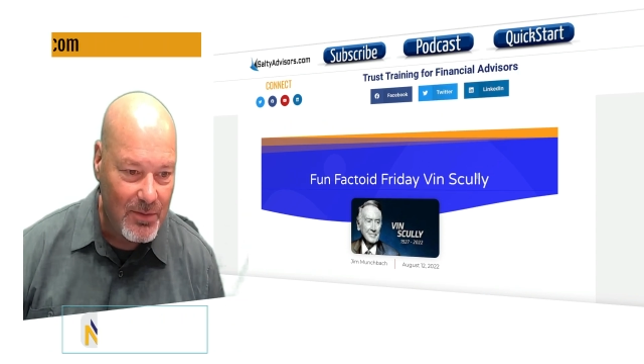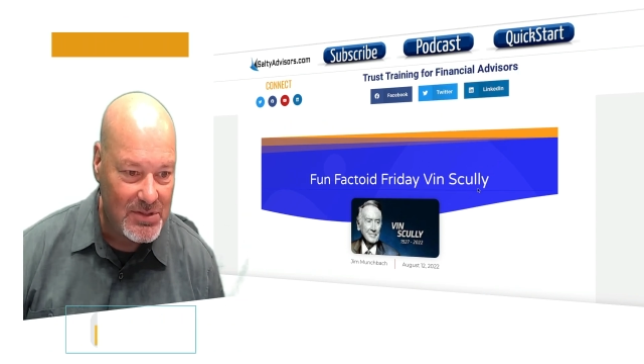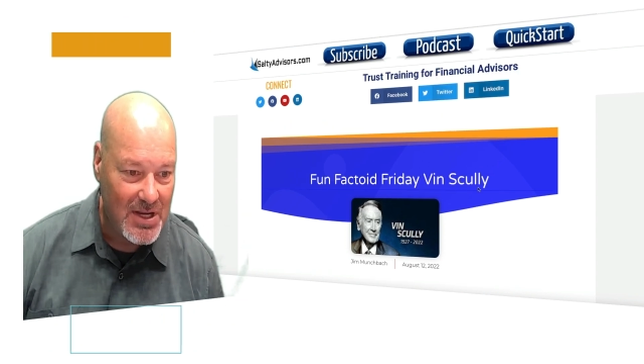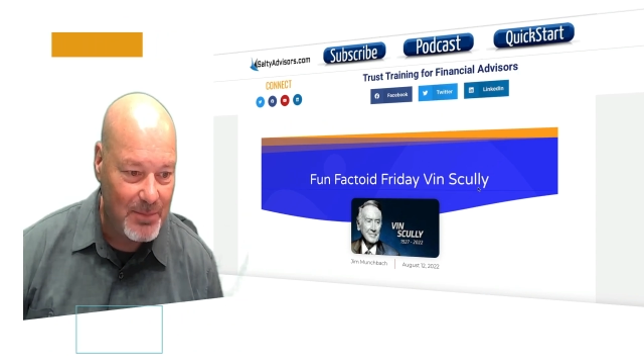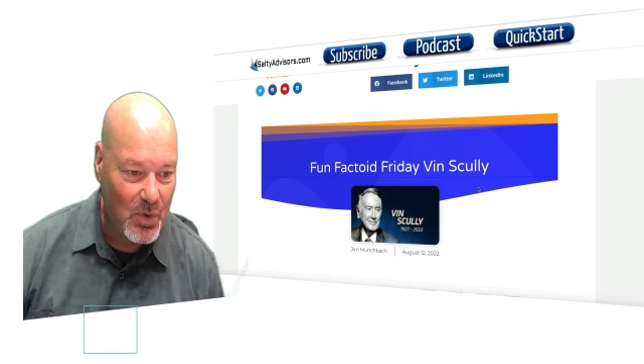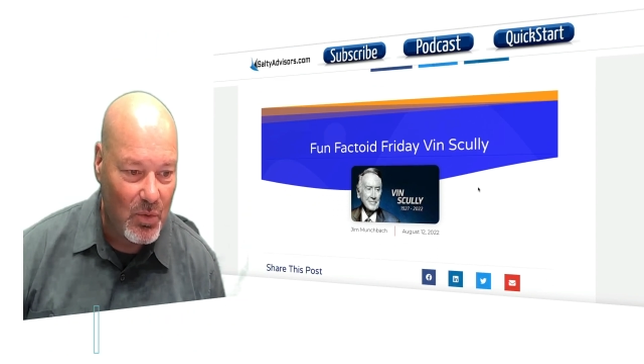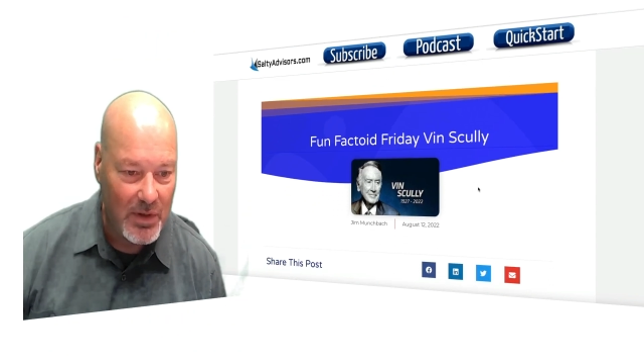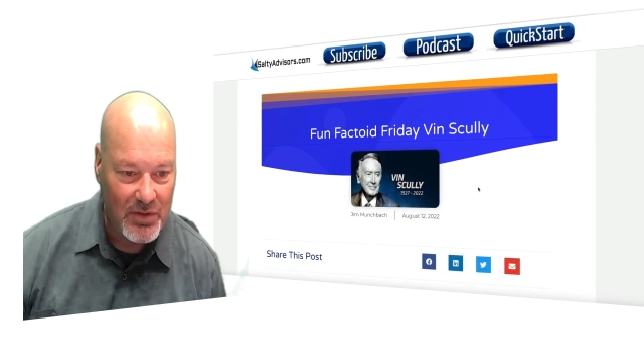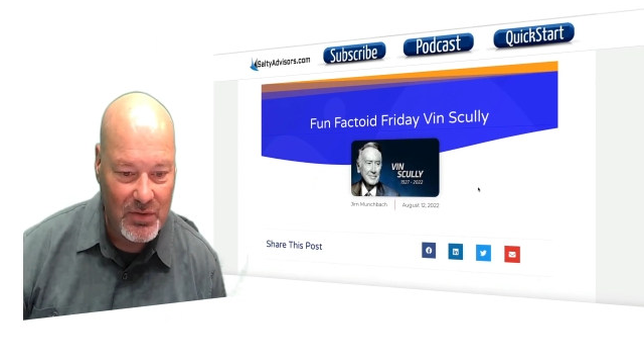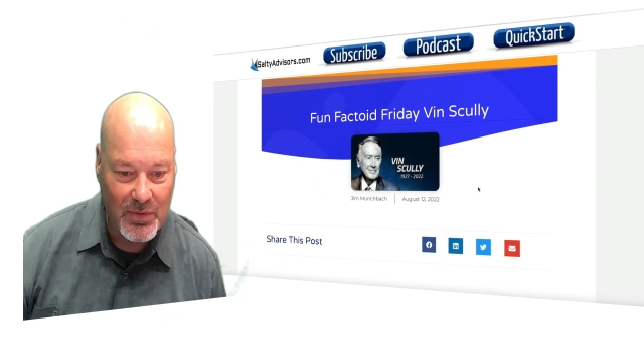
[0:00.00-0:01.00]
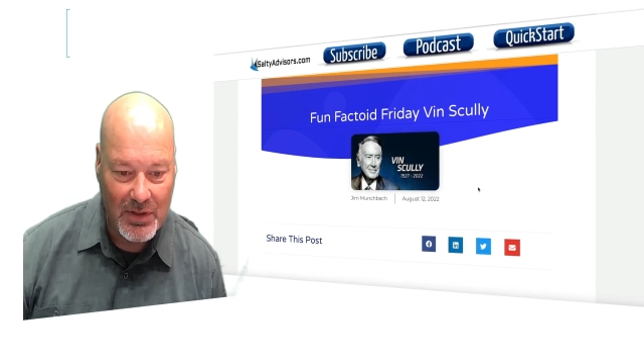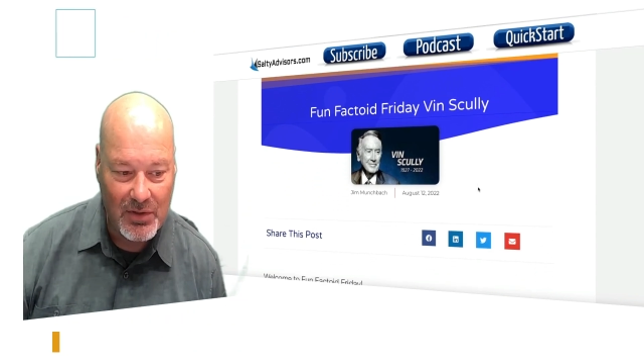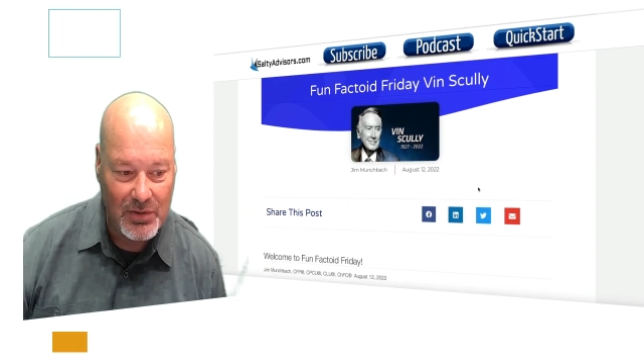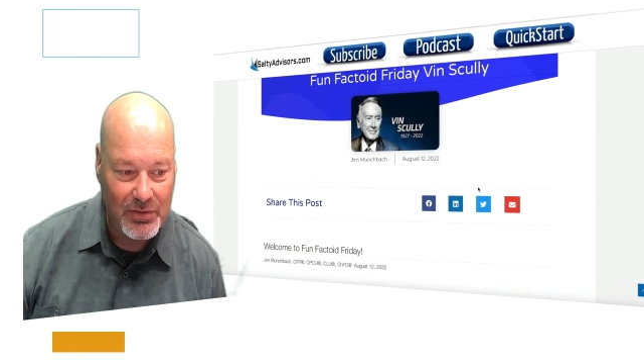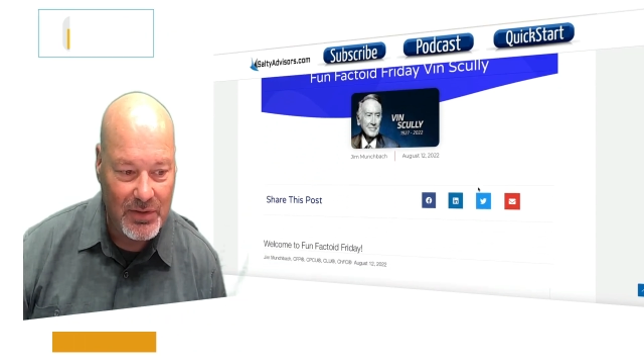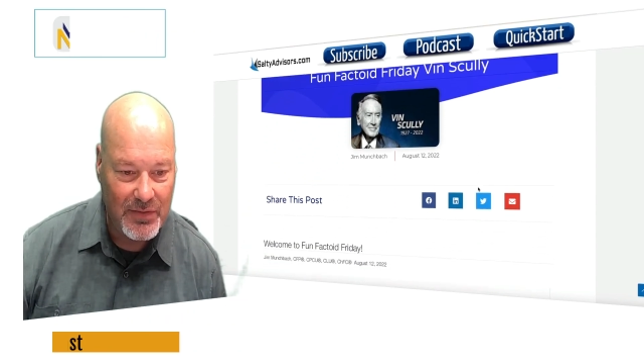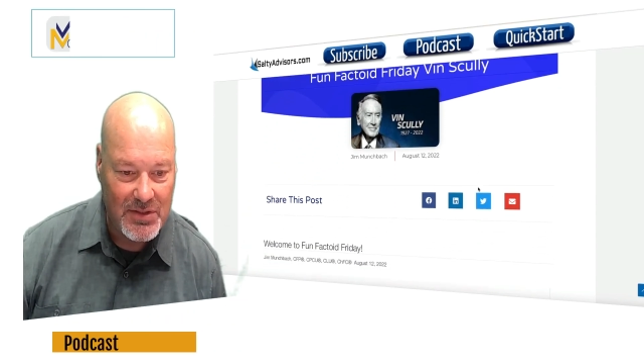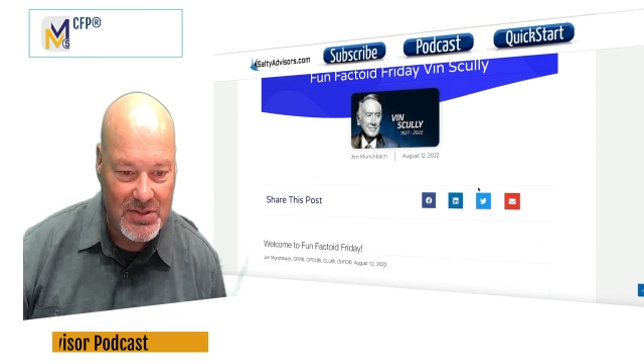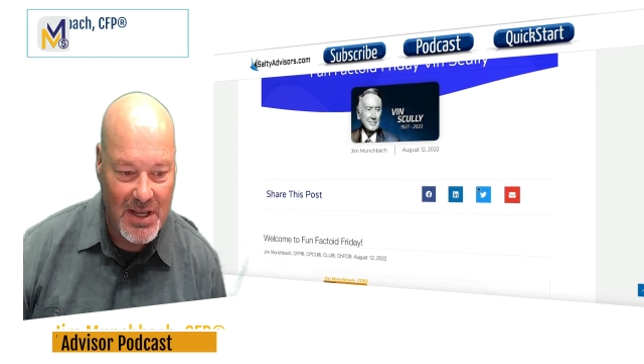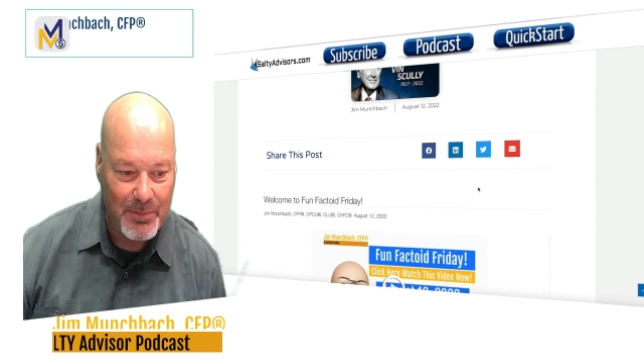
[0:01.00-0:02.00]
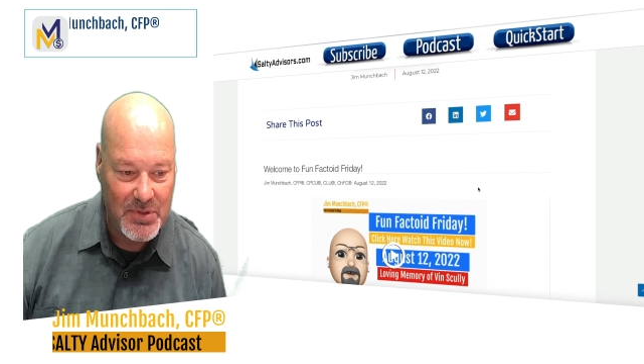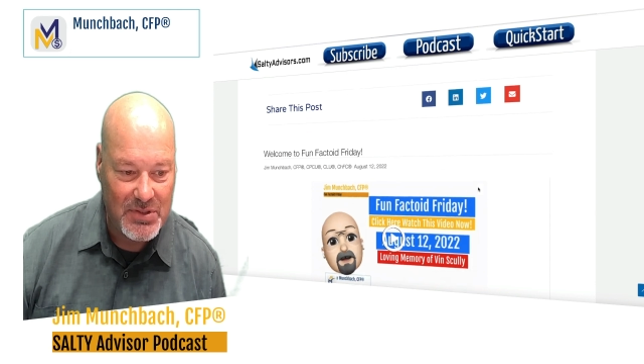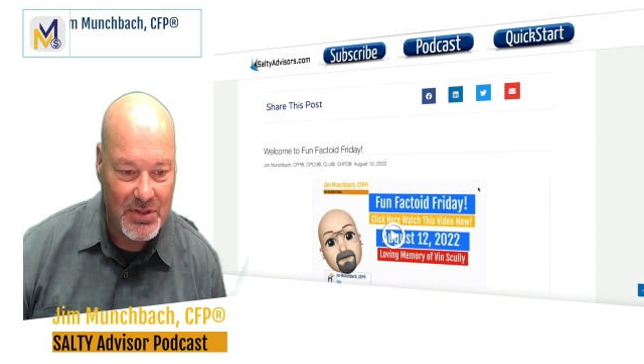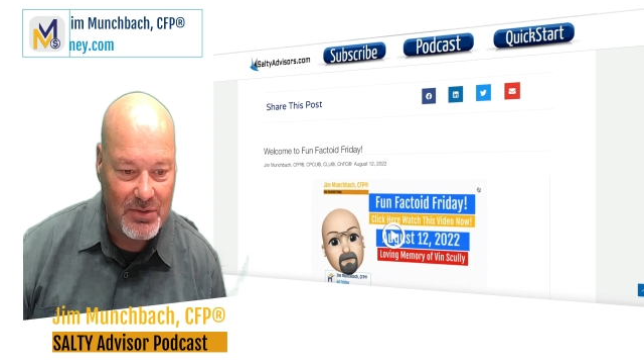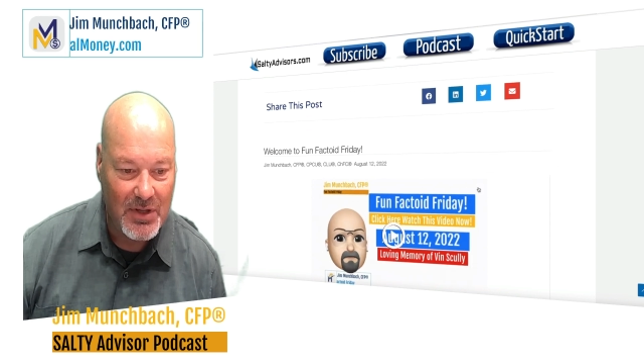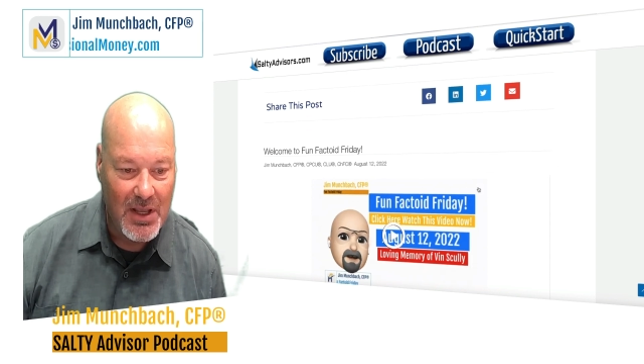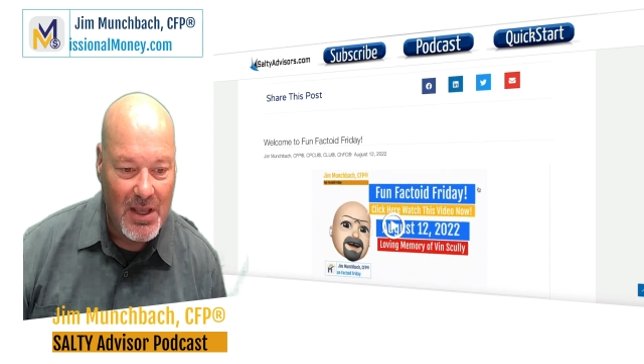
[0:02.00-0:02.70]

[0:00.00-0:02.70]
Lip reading: which I'm going to include in this episode.